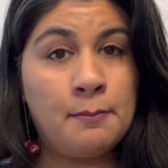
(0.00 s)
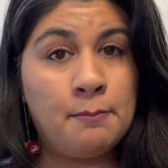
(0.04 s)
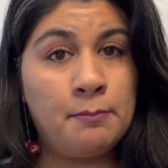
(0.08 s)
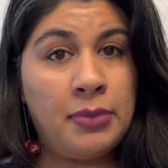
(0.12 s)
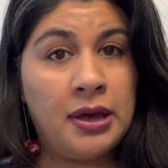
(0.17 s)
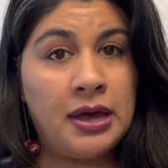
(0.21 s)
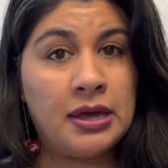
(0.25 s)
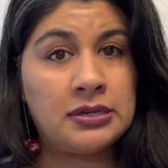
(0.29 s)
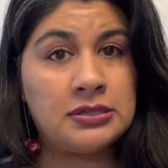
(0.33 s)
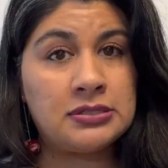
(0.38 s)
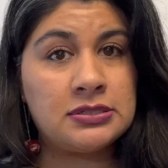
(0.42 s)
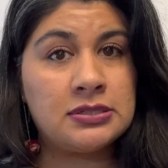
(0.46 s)

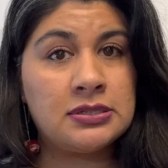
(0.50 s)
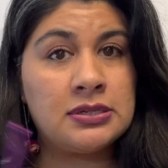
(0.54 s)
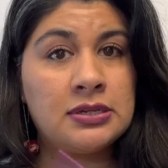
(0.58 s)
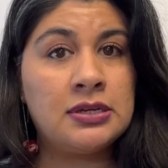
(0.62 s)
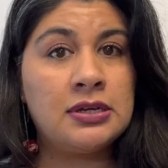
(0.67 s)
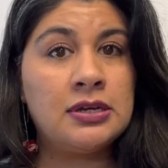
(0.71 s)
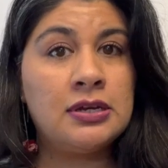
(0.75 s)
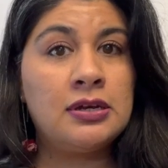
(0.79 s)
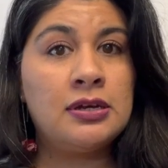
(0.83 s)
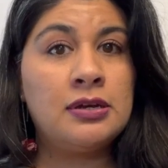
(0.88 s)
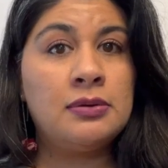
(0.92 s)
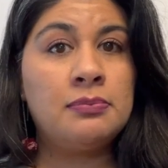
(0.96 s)
But
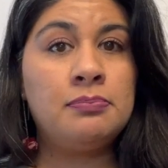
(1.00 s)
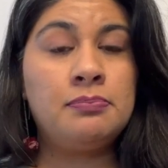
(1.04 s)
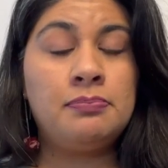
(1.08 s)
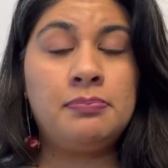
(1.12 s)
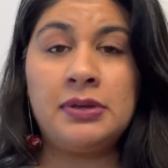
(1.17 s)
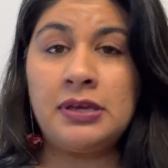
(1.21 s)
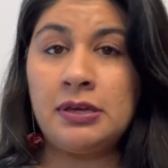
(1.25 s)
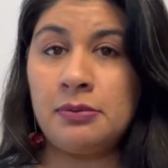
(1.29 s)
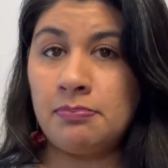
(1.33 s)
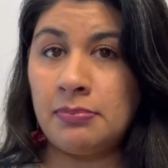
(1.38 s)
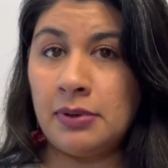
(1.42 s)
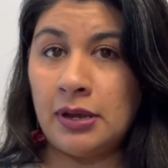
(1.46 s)

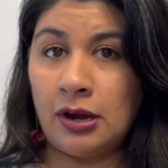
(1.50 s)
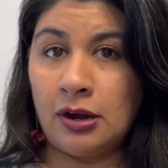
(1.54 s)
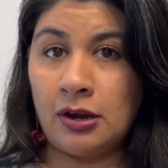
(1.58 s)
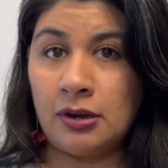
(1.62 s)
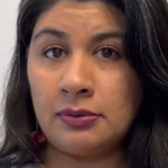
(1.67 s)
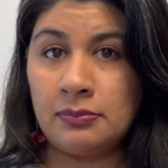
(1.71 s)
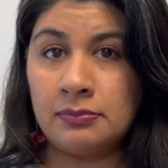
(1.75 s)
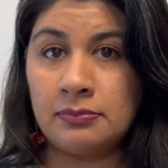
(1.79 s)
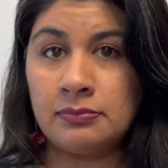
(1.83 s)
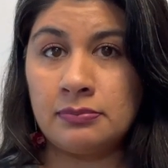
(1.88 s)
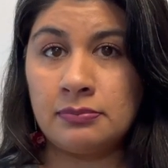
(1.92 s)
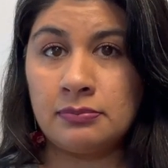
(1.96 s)
Big
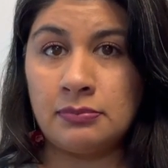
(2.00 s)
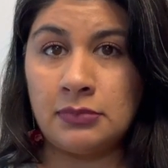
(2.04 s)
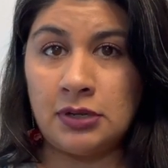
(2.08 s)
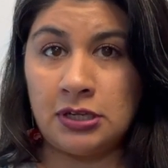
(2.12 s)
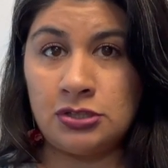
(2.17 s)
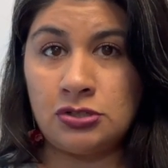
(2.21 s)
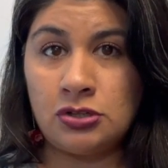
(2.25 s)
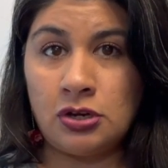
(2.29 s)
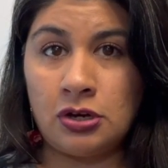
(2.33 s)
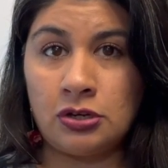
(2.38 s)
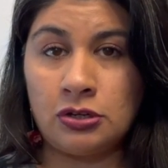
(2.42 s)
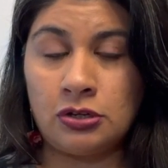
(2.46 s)
Bear, my
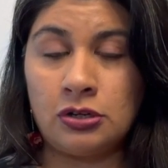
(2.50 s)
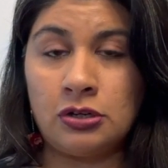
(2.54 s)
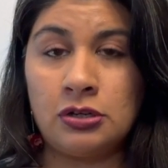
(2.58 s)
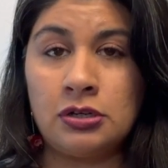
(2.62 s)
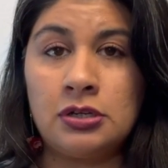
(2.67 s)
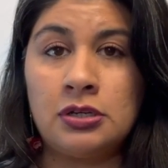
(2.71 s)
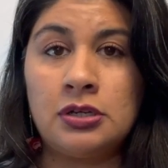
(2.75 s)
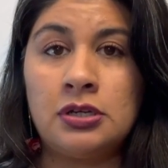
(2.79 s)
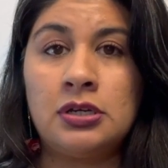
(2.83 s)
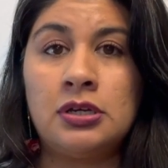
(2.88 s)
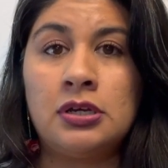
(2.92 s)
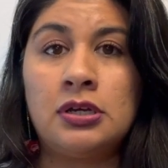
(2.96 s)
daughter,
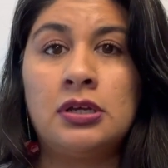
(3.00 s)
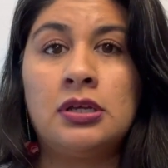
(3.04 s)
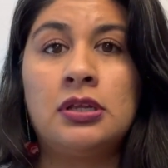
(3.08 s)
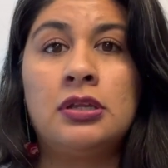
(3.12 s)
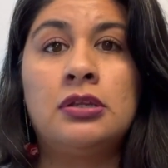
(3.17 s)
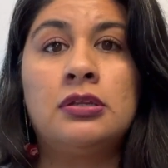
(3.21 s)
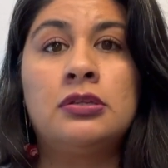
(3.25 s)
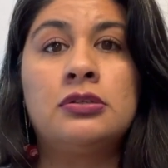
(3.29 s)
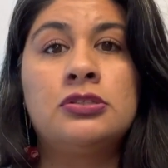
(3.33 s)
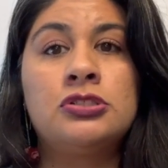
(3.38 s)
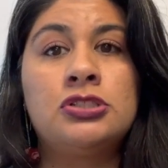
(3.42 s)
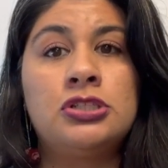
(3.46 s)

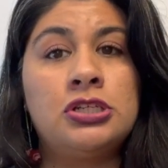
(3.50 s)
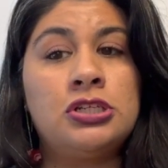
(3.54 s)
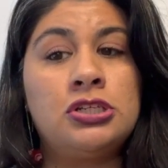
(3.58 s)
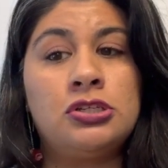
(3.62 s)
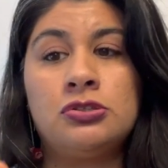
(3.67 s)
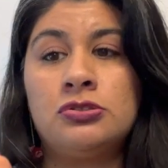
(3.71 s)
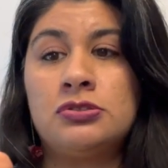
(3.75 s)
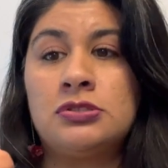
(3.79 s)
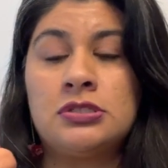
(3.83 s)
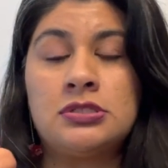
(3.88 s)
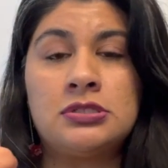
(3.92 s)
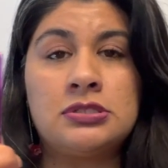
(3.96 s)
she
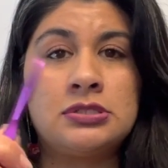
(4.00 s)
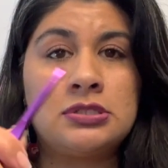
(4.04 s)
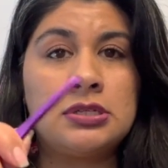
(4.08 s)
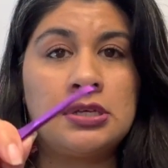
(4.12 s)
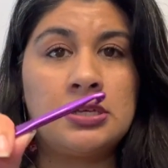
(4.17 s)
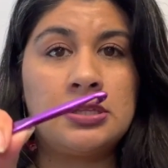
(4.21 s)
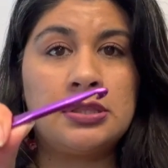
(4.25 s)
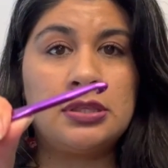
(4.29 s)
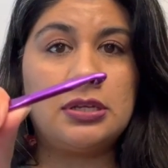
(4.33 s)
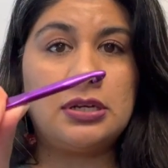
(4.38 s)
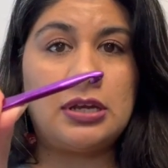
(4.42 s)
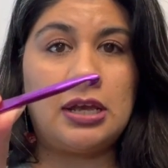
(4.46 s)
uses
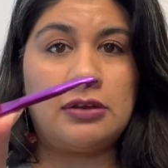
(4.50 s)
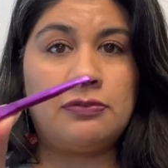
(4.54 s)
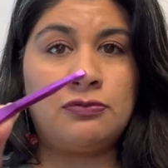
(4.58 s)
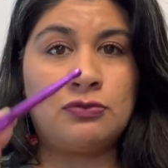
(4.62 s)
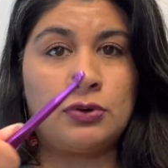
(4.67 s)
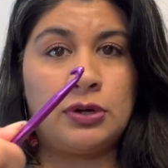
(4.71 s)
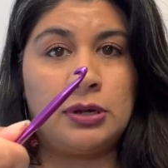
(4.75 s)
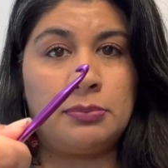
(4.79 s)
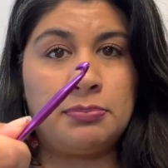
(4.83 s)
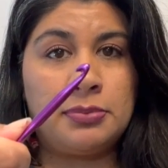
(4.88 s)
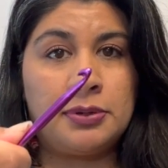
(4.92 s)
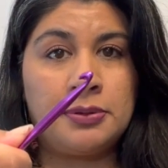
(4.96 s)
the knife
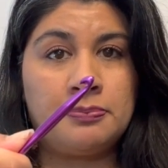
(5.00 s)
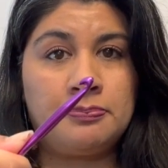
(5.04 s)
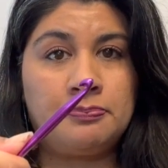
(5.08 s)
grip.